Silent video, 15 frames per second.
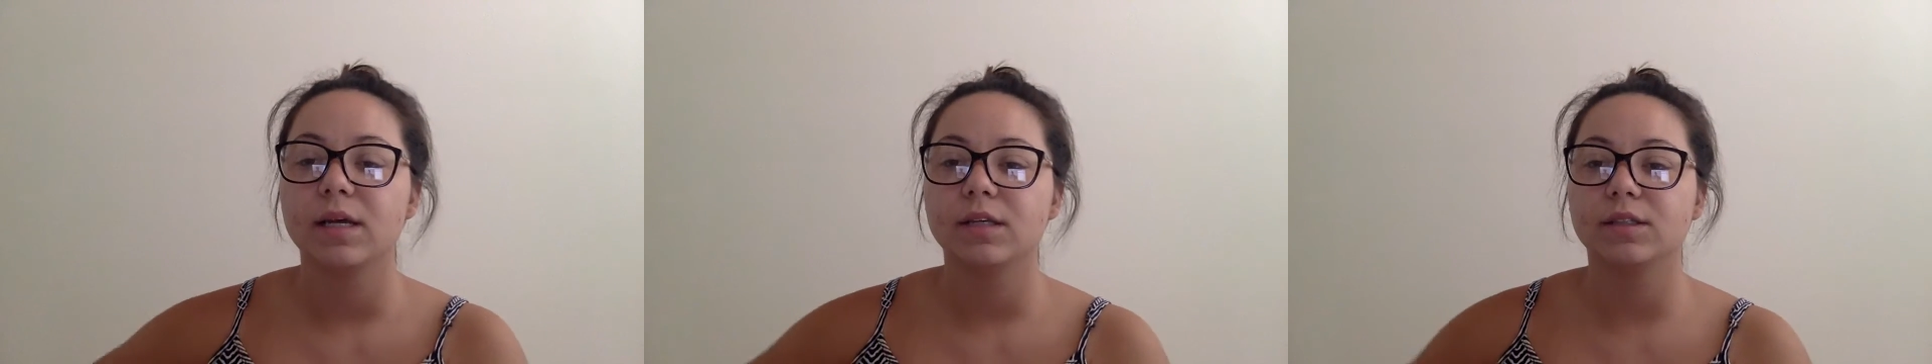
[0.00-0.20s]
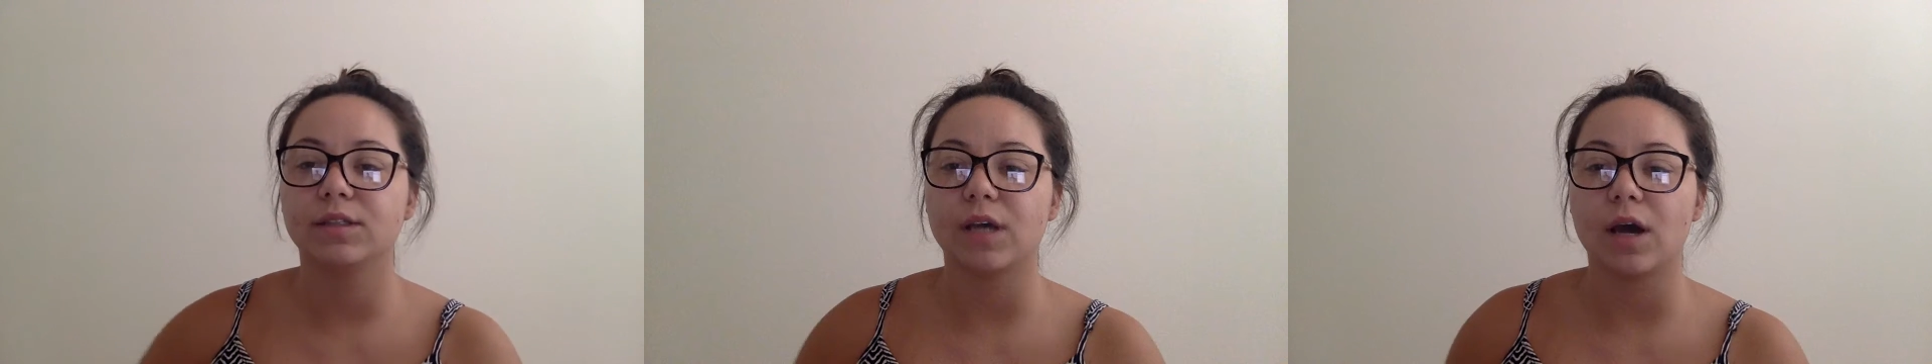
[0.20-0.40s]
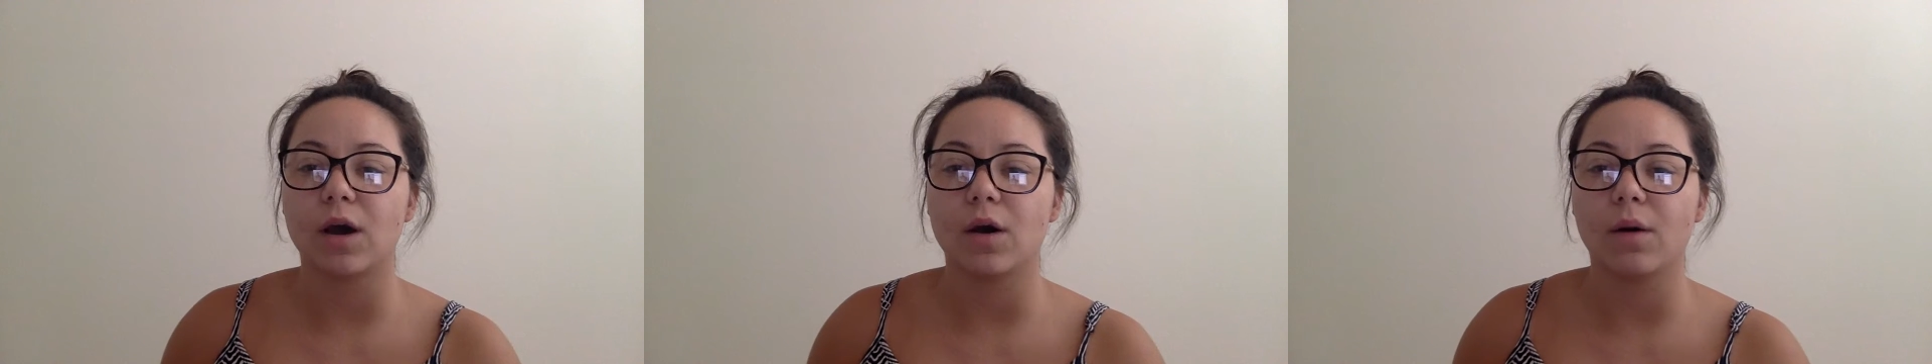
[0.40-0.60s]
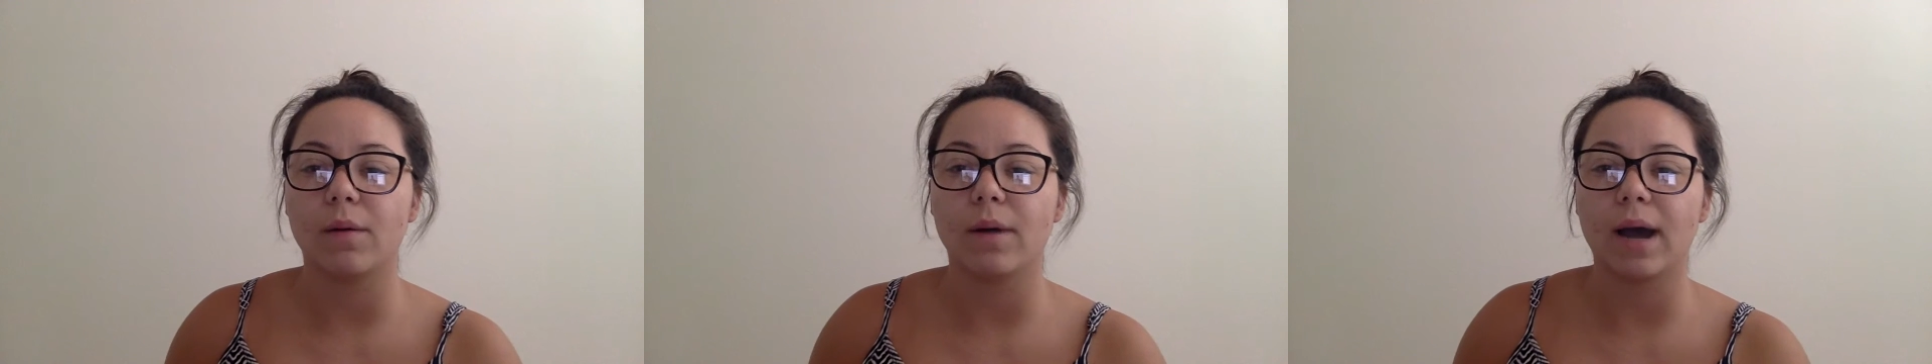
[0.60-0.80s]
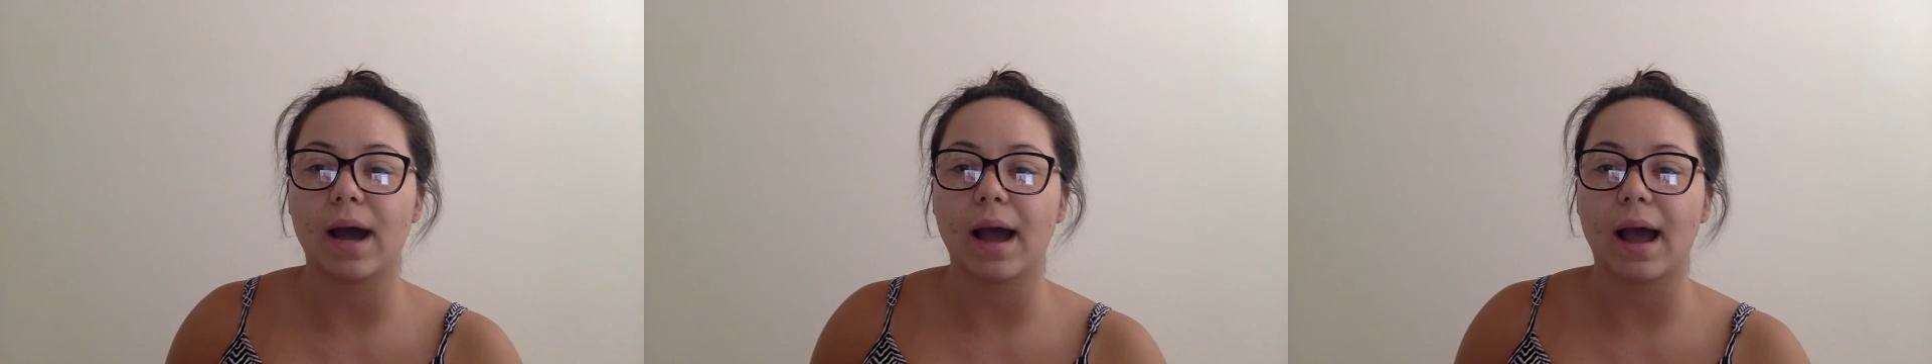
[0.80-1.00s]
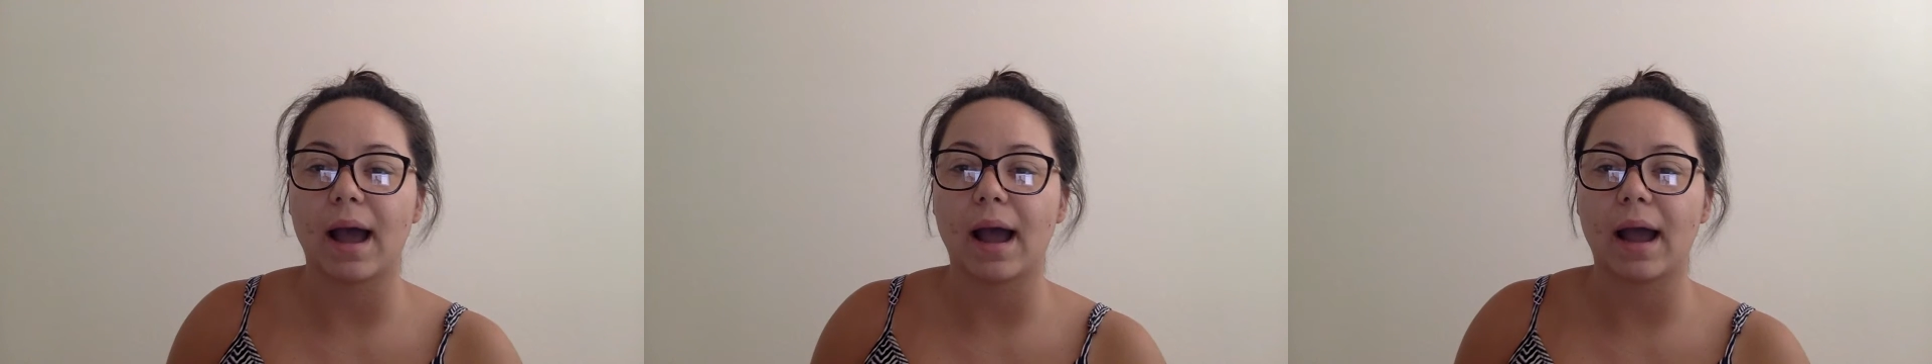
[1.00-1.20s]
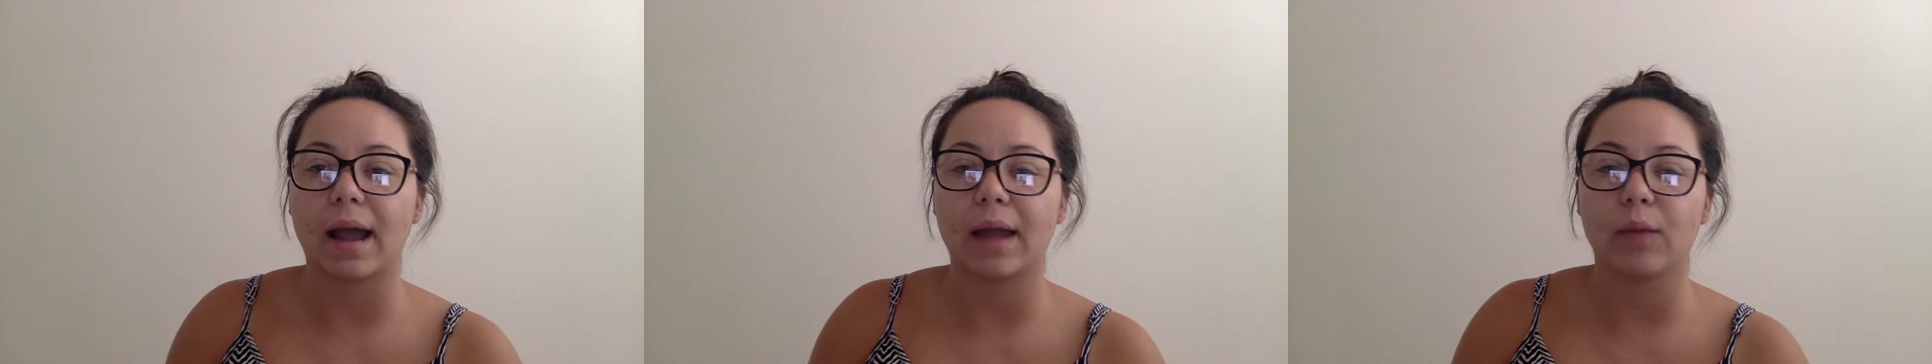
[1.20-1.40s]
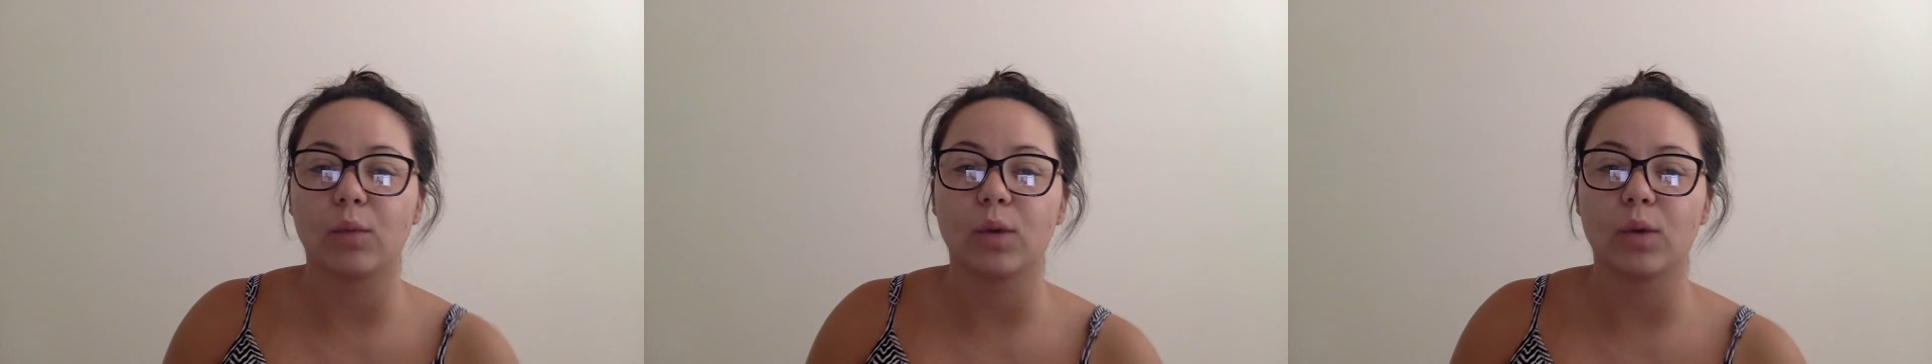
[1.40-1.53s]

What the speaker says: So I